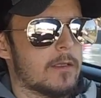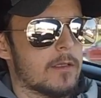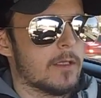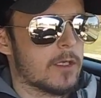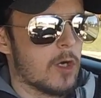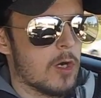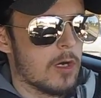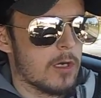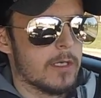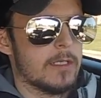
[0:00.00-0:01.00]
The
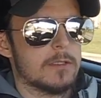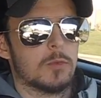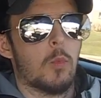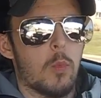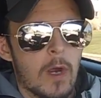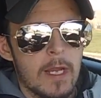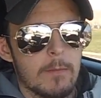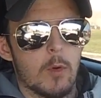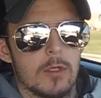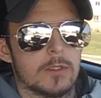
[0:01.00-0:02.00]
car is way
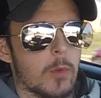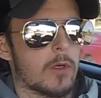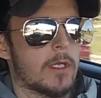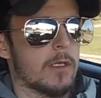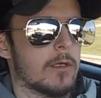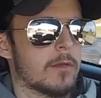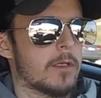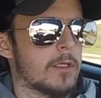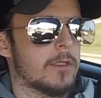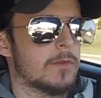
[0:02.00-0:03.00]
more torquier than
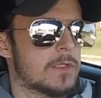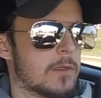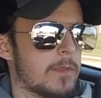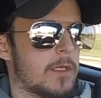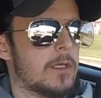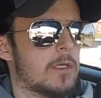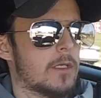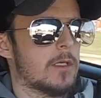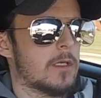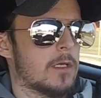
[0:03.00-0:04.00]
it used to be.
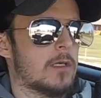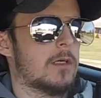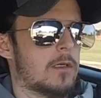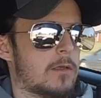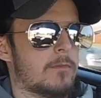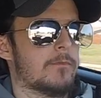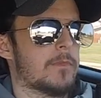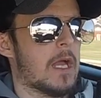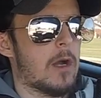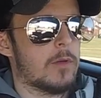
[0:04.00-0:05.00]

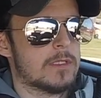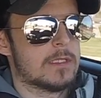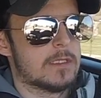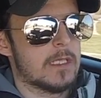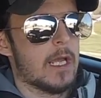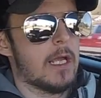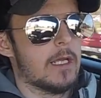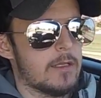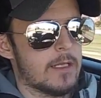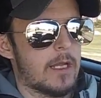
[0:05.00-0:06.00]
I would
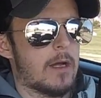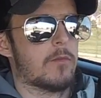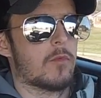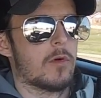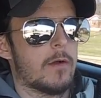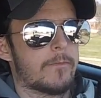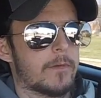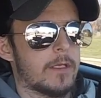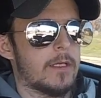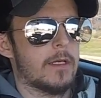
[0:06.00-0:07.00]
say that I'm
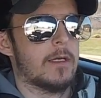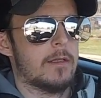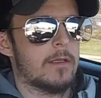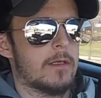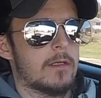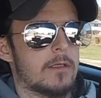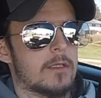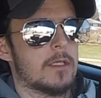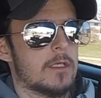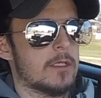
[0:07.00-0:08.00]
roughly in the
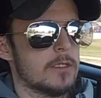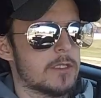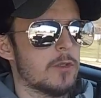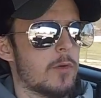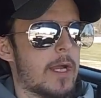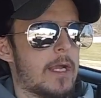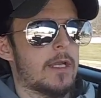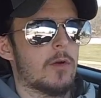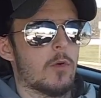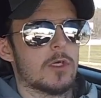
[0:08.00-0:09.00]
280
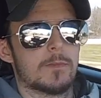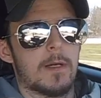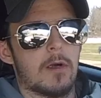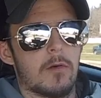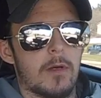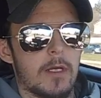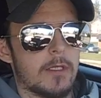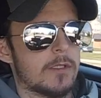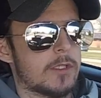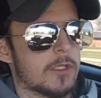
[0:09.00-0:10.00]
horsepower
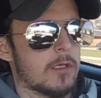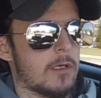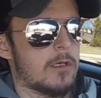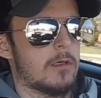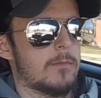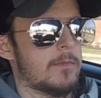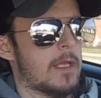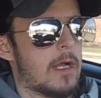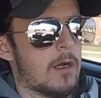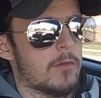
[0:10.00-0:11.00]
range.
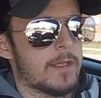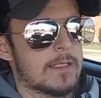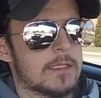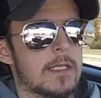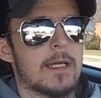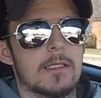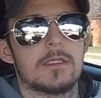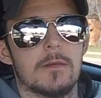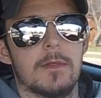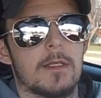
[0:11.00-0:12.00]
Now that's a
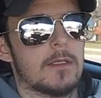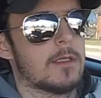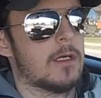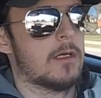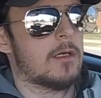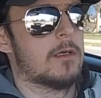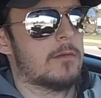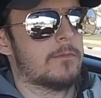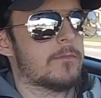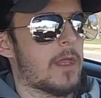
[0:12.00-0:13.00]
guesstimate.
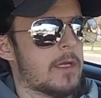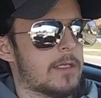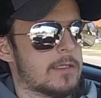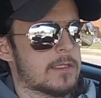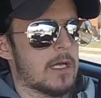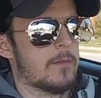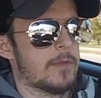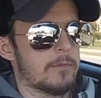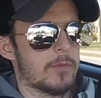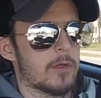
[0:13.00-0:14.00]
It has not
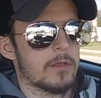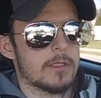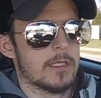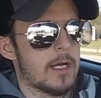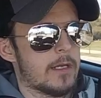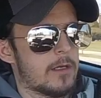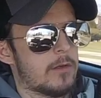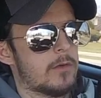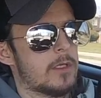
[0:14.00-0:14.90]
been put on the dyno.